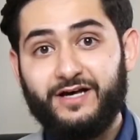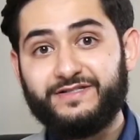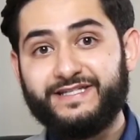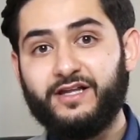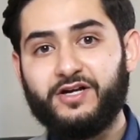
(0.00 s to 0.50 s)
Now
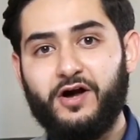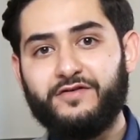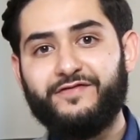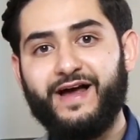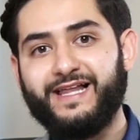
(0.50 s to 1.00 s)

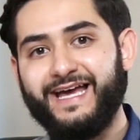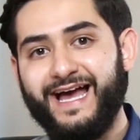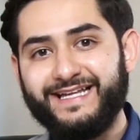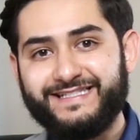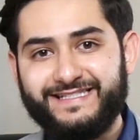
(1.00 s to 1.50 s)
Silicon Valley
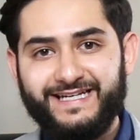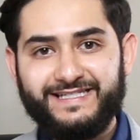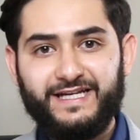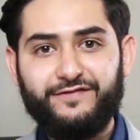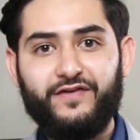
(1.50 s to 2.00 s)
had
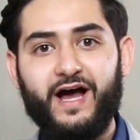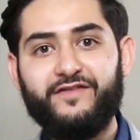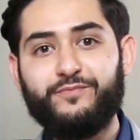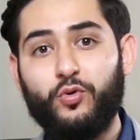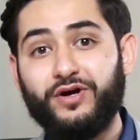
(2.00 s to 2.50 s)

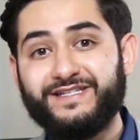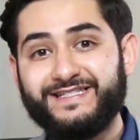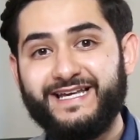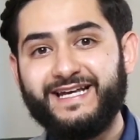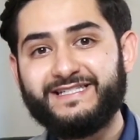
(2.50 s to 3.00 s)

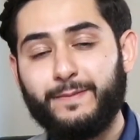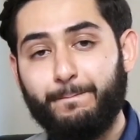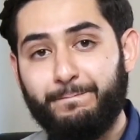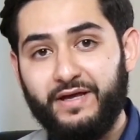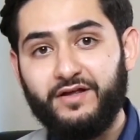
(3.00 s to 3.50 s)
65.6 Six
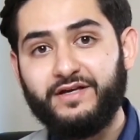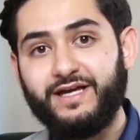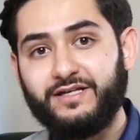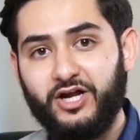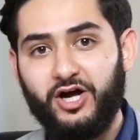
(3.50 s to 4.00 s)

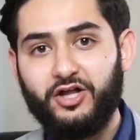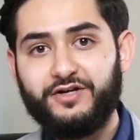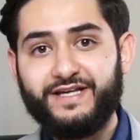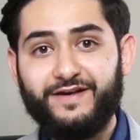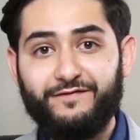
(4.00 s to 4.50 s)
billion
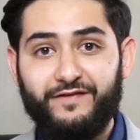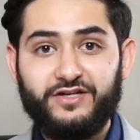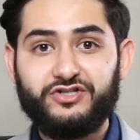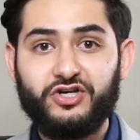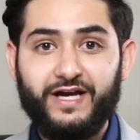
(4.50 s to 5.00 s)
billion in
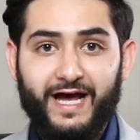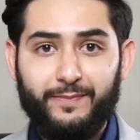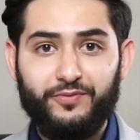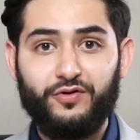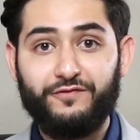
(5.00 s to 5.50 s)
venture
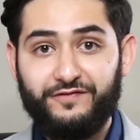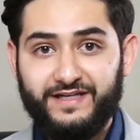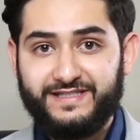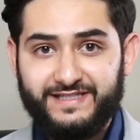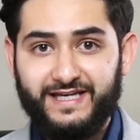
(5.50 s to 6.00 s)
capital
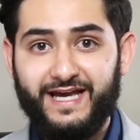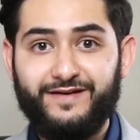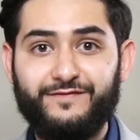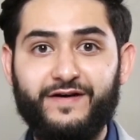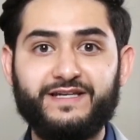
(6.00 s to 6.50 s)
VC
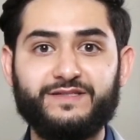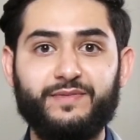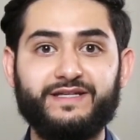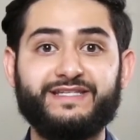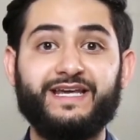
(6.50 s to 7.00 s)

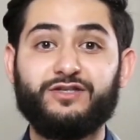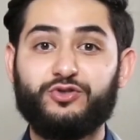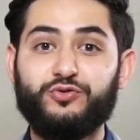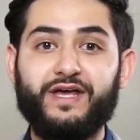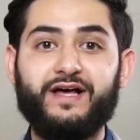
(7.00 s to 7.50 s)
investments in
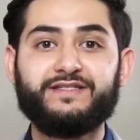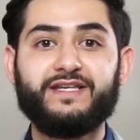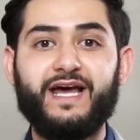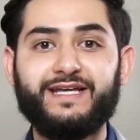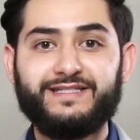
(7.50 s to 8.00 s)

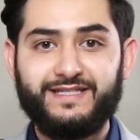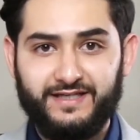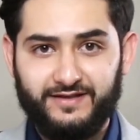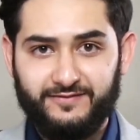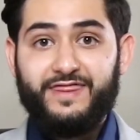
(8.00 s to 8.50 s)

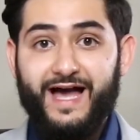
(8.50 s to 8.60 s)
2019.